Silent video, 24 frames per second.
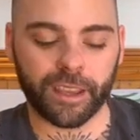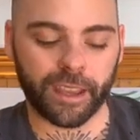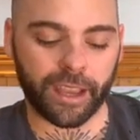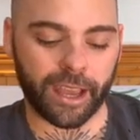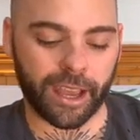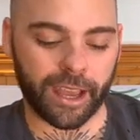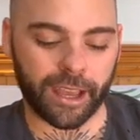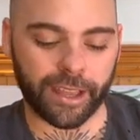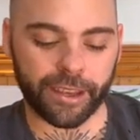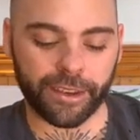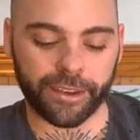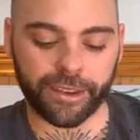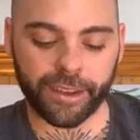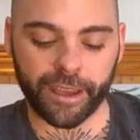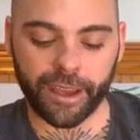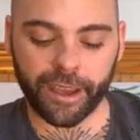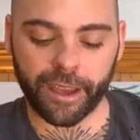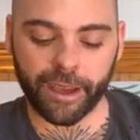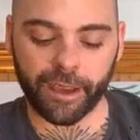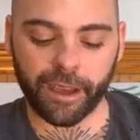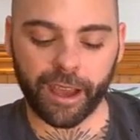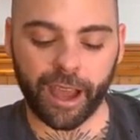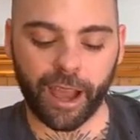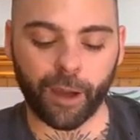And
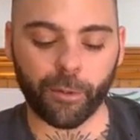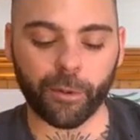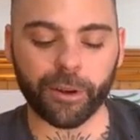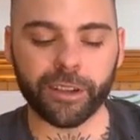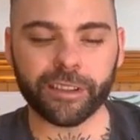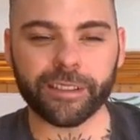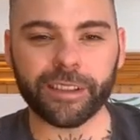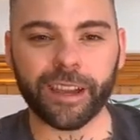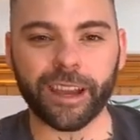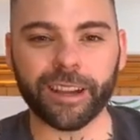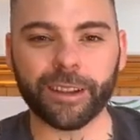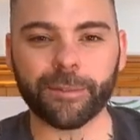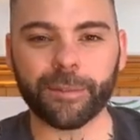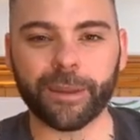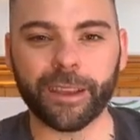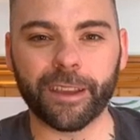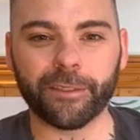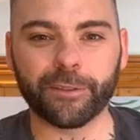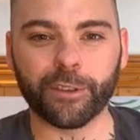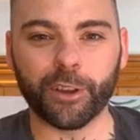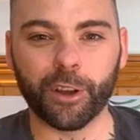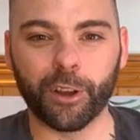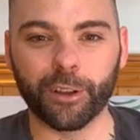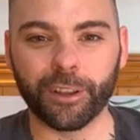uh, I wanted to add a bit
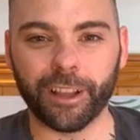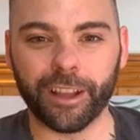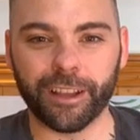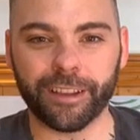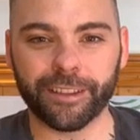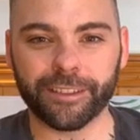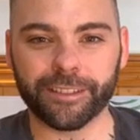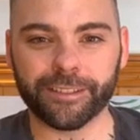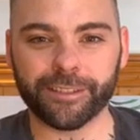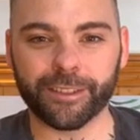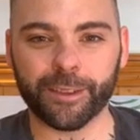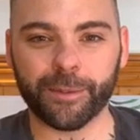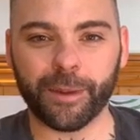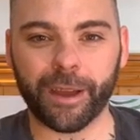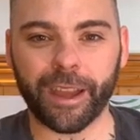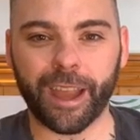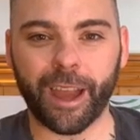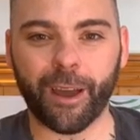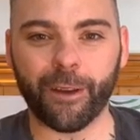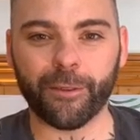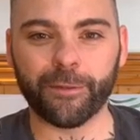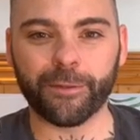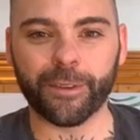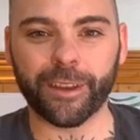of colour to my
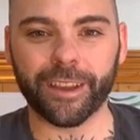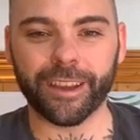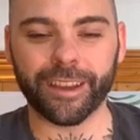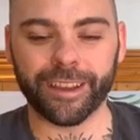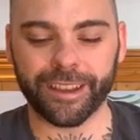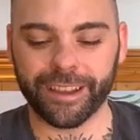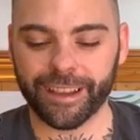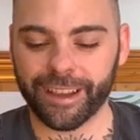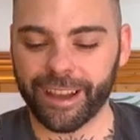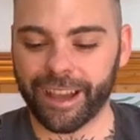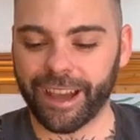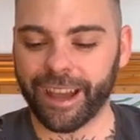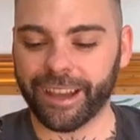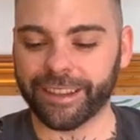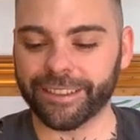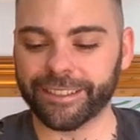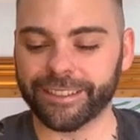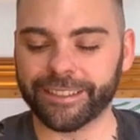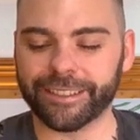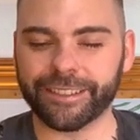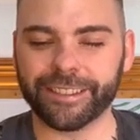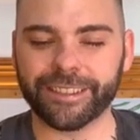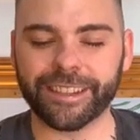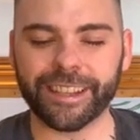outfit,
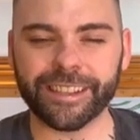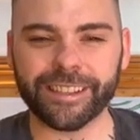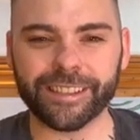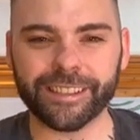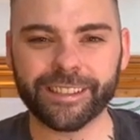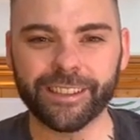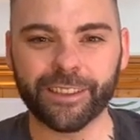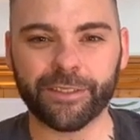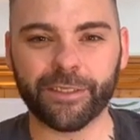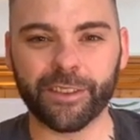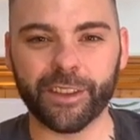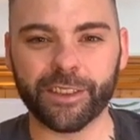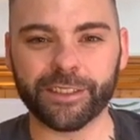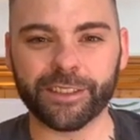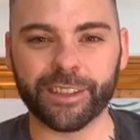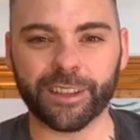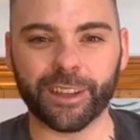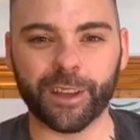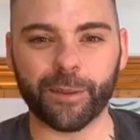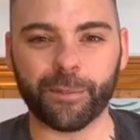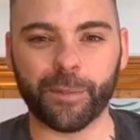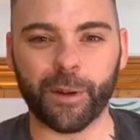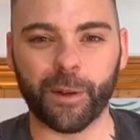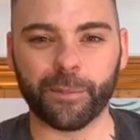and this is the first thing
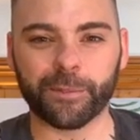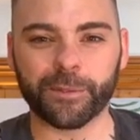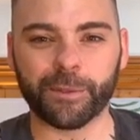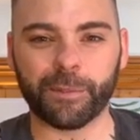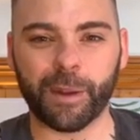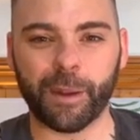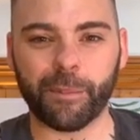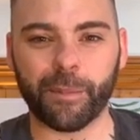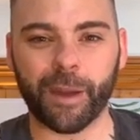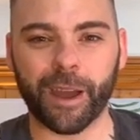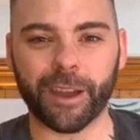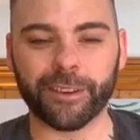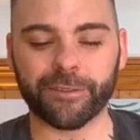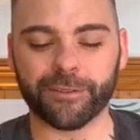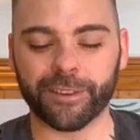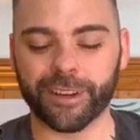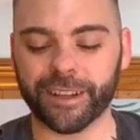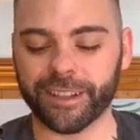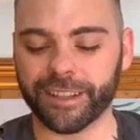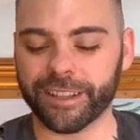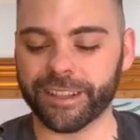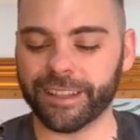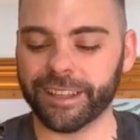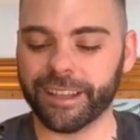that popped to my mind
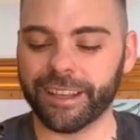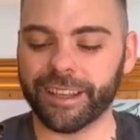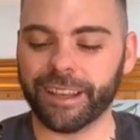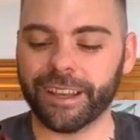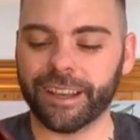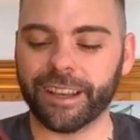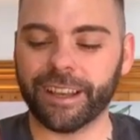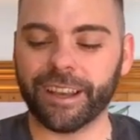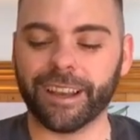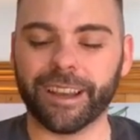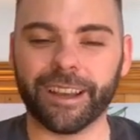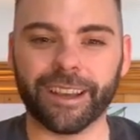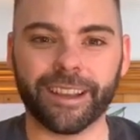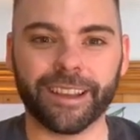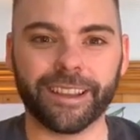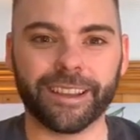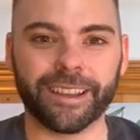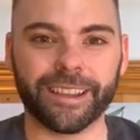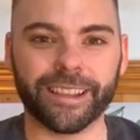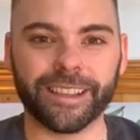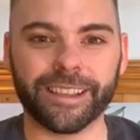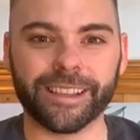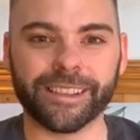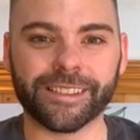really, uh,
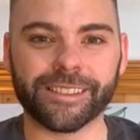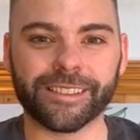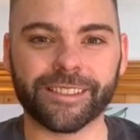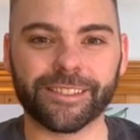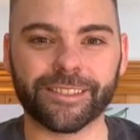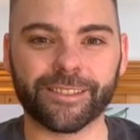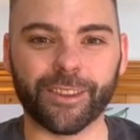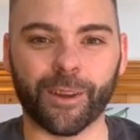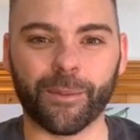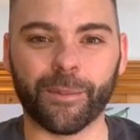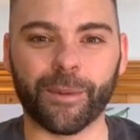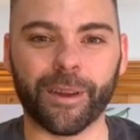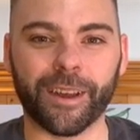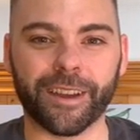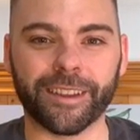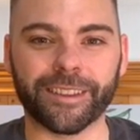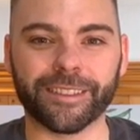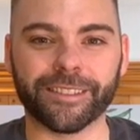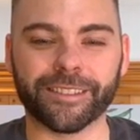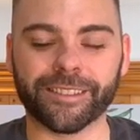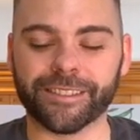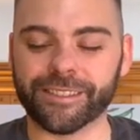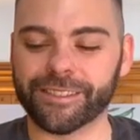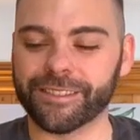is Doctor
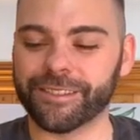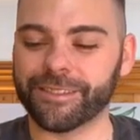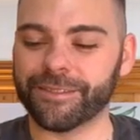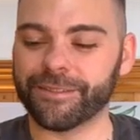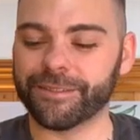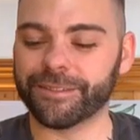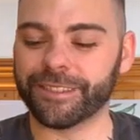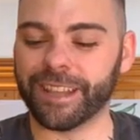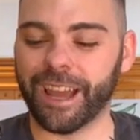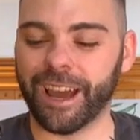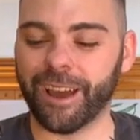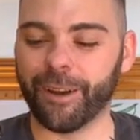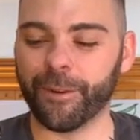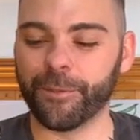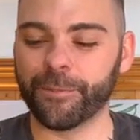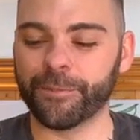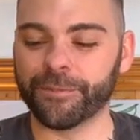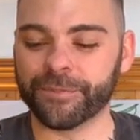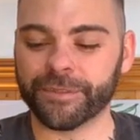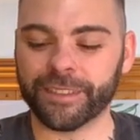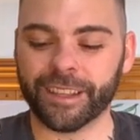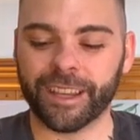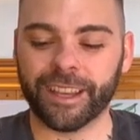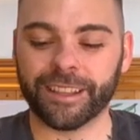Martens. Now,
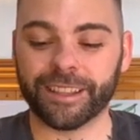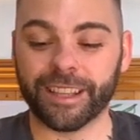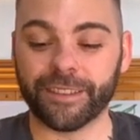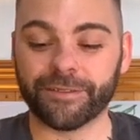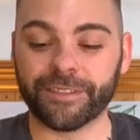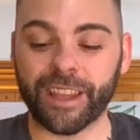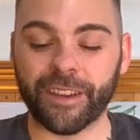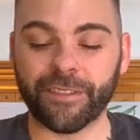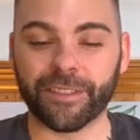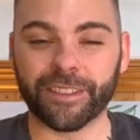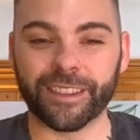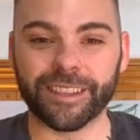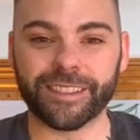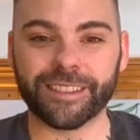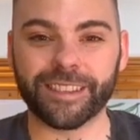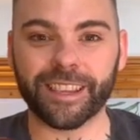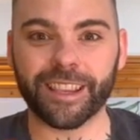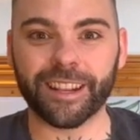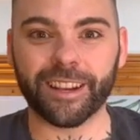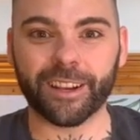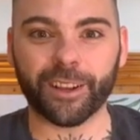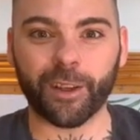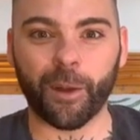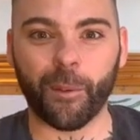they've definitely
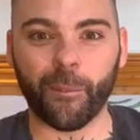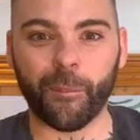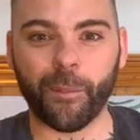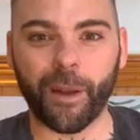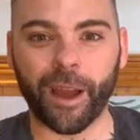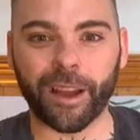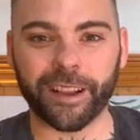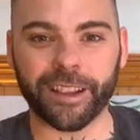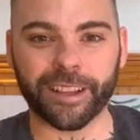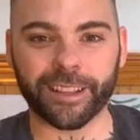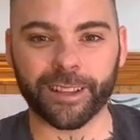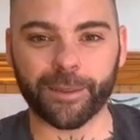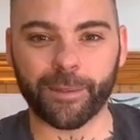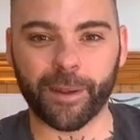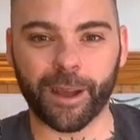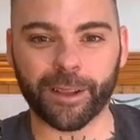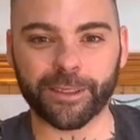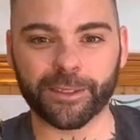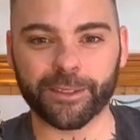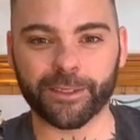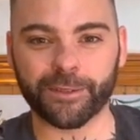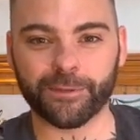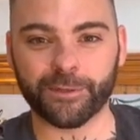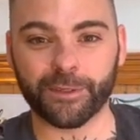seen a comeback in the
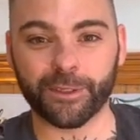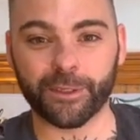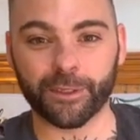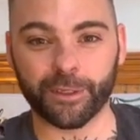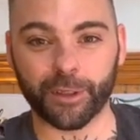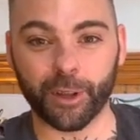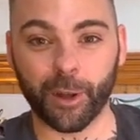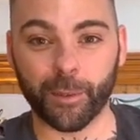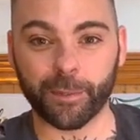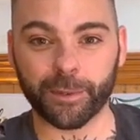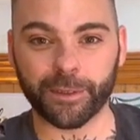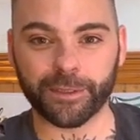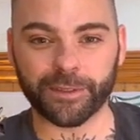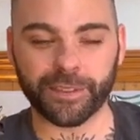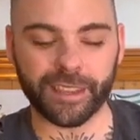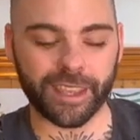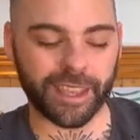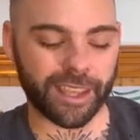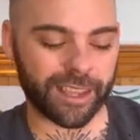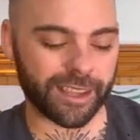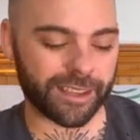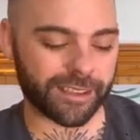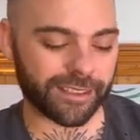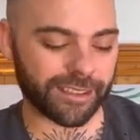past couple of
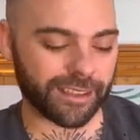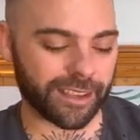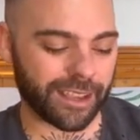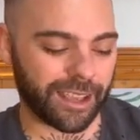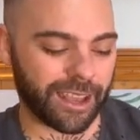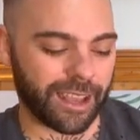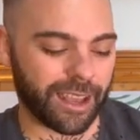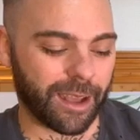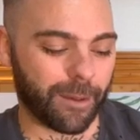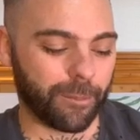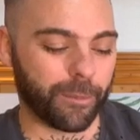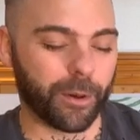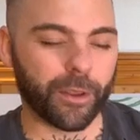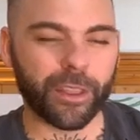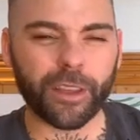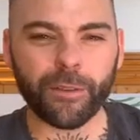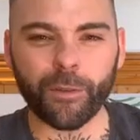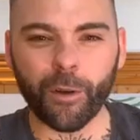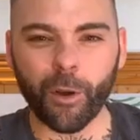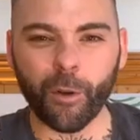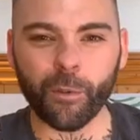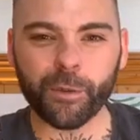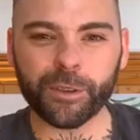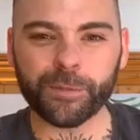years, but they've
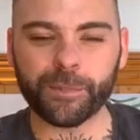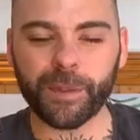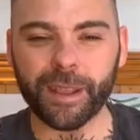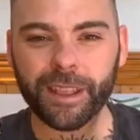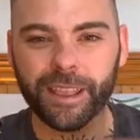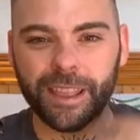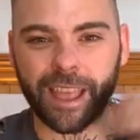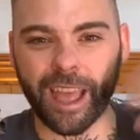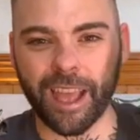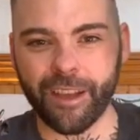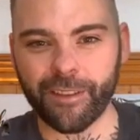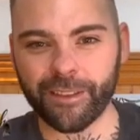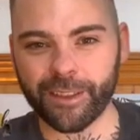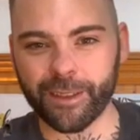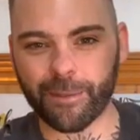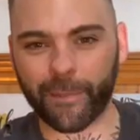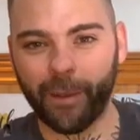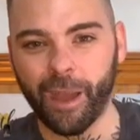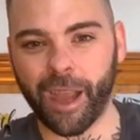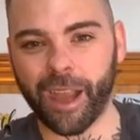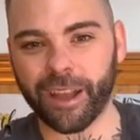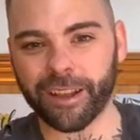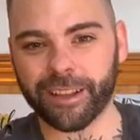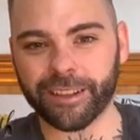always been there in the
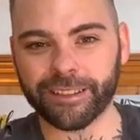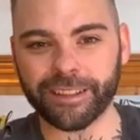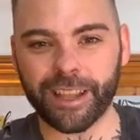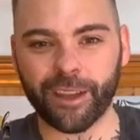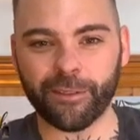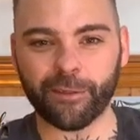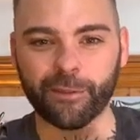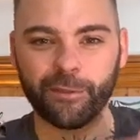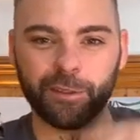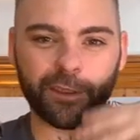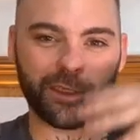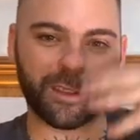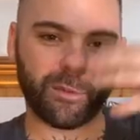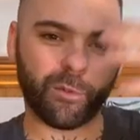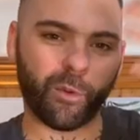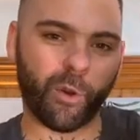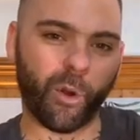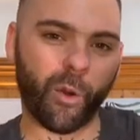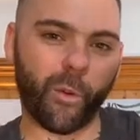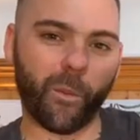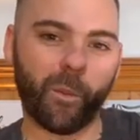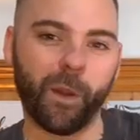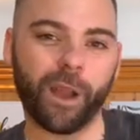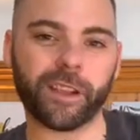back, definitely
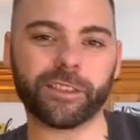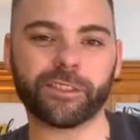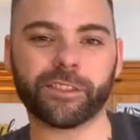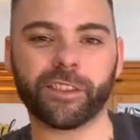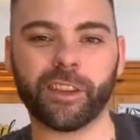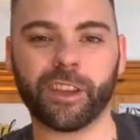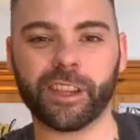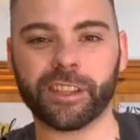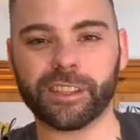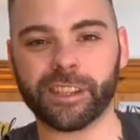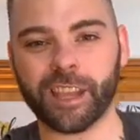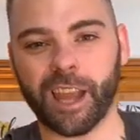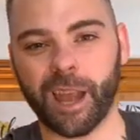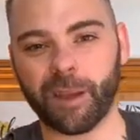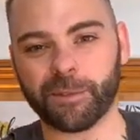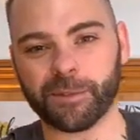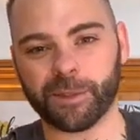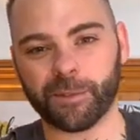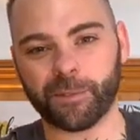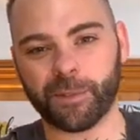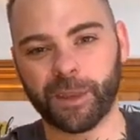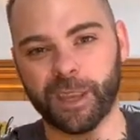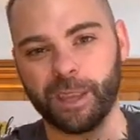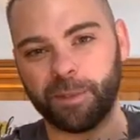worn by certain types
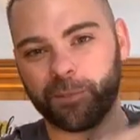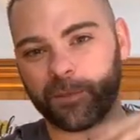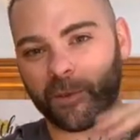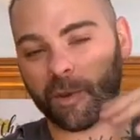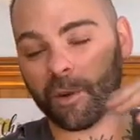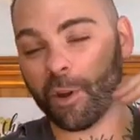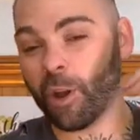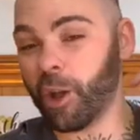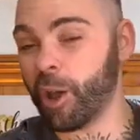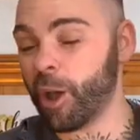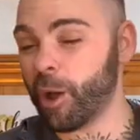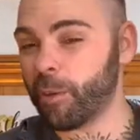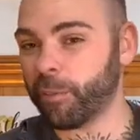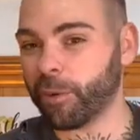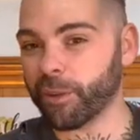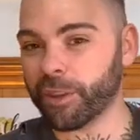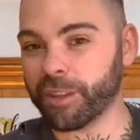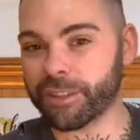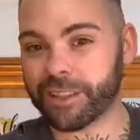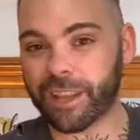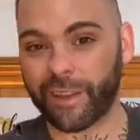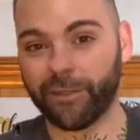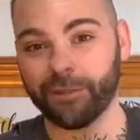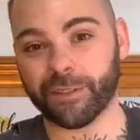of people, but they're
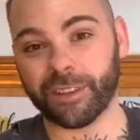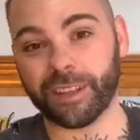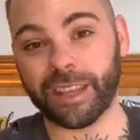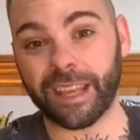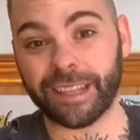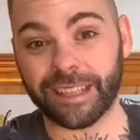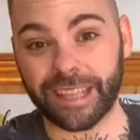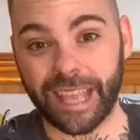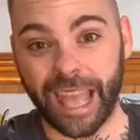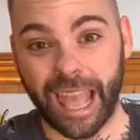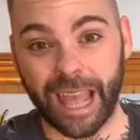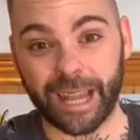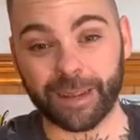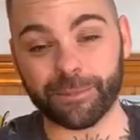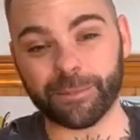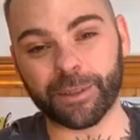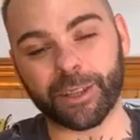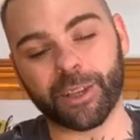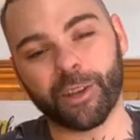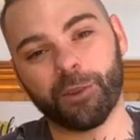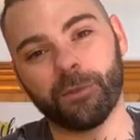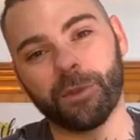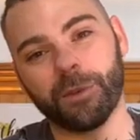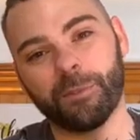definitely again
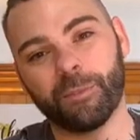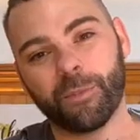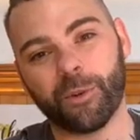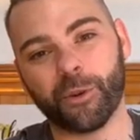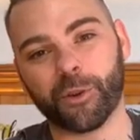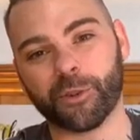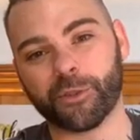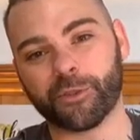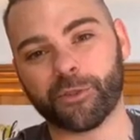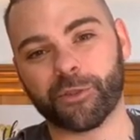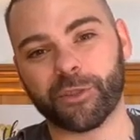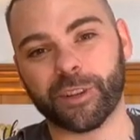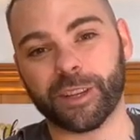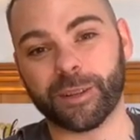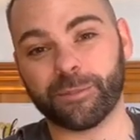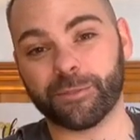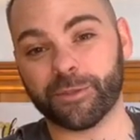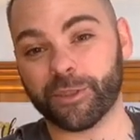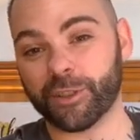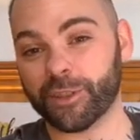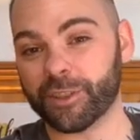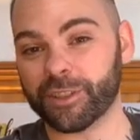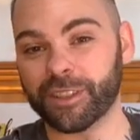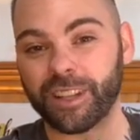becoming more stream,
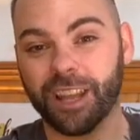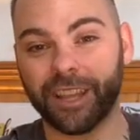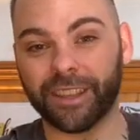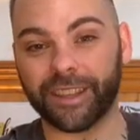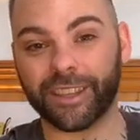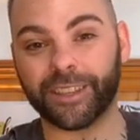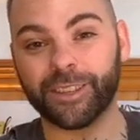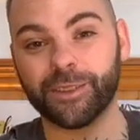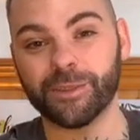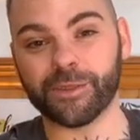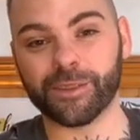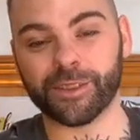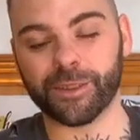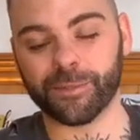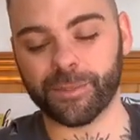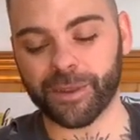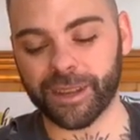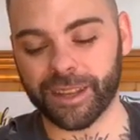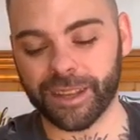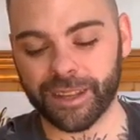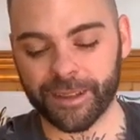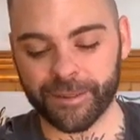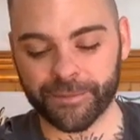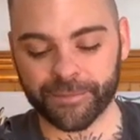just like they used to be.